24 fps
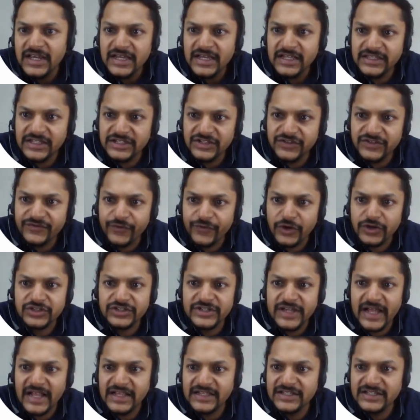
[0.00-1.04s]
This is for
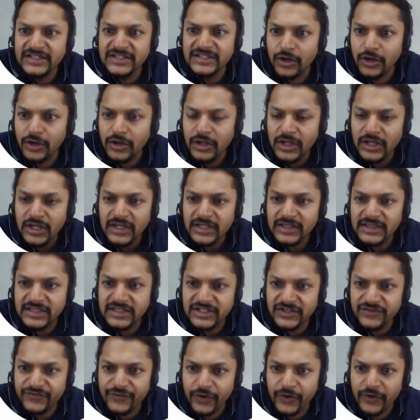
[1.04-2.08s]
Snell's law. This
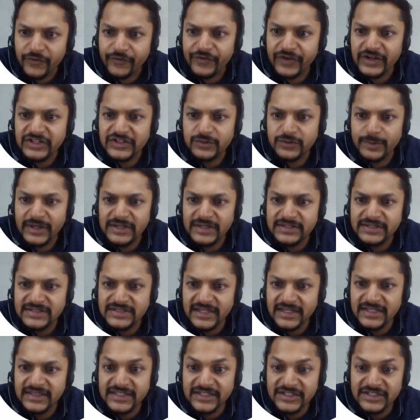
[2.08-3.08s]
is for fringe spacing.